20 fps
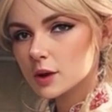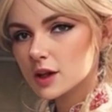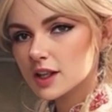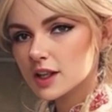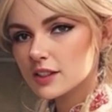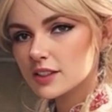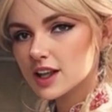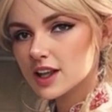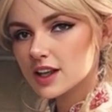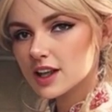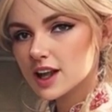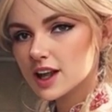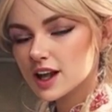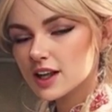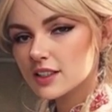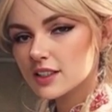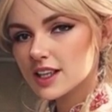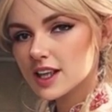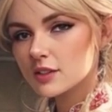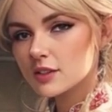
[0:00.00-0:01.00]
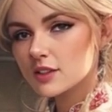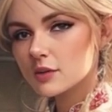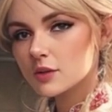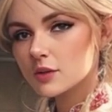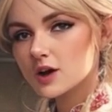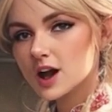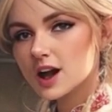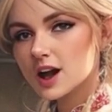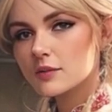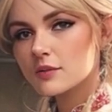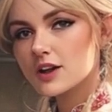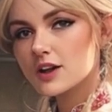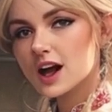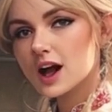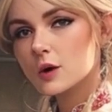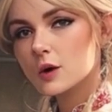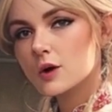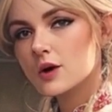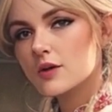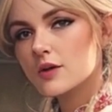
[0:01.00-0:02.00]
plastic and leave it for half an
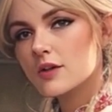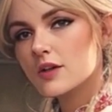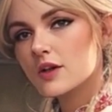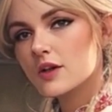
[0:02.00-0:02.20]
hour